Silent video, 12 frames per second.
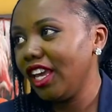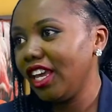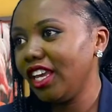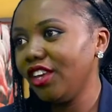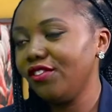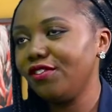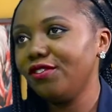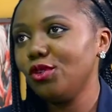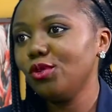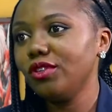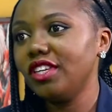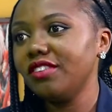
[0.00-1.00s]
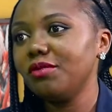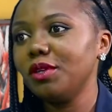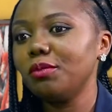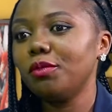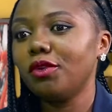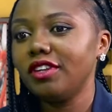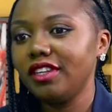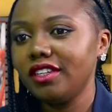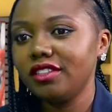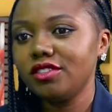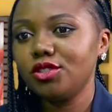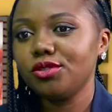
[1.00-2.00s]
If you give me
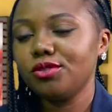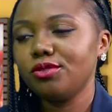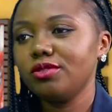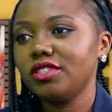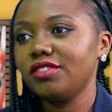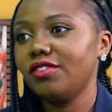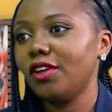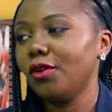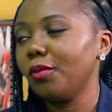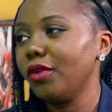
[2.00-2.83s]
money to develop